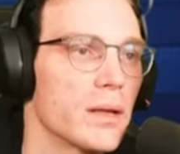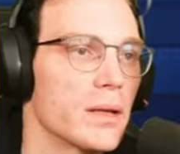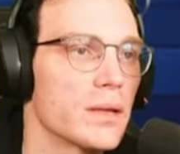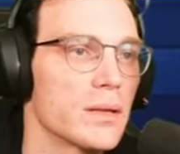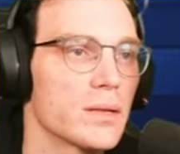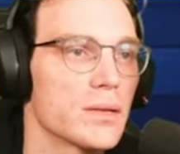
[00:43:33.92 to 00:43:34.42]

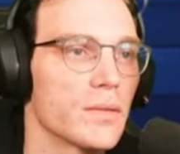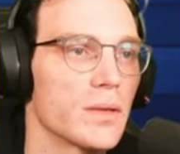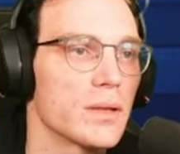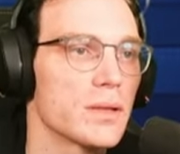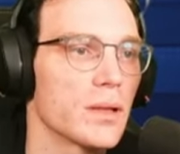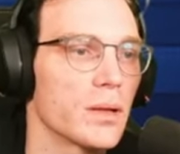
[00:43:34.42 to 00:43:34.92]
uh, let's shut
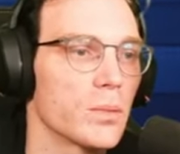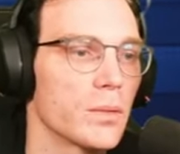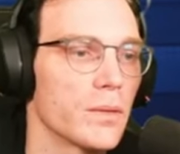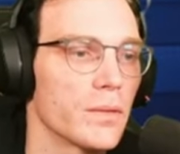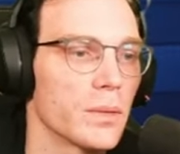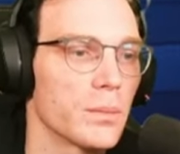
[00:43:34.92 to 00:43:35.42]
inside one
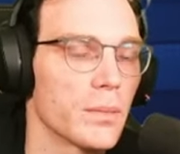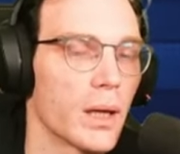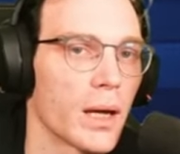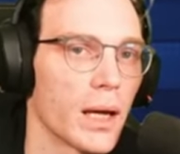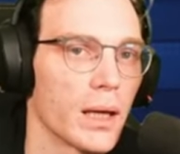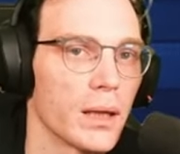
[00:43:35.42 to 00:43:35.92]
of them.
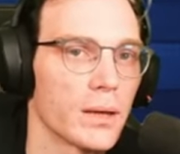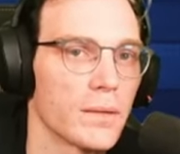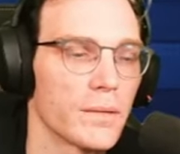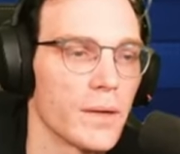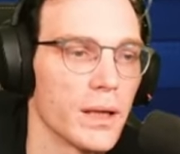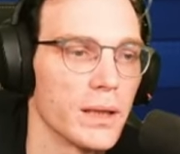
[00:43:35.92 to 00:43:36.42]
Okay,
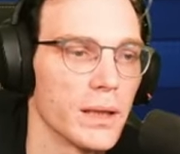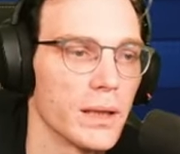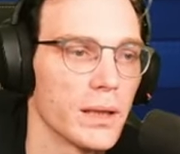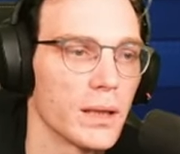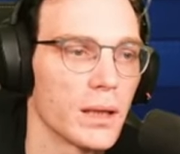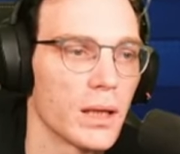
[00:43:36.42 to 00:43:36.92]
finally.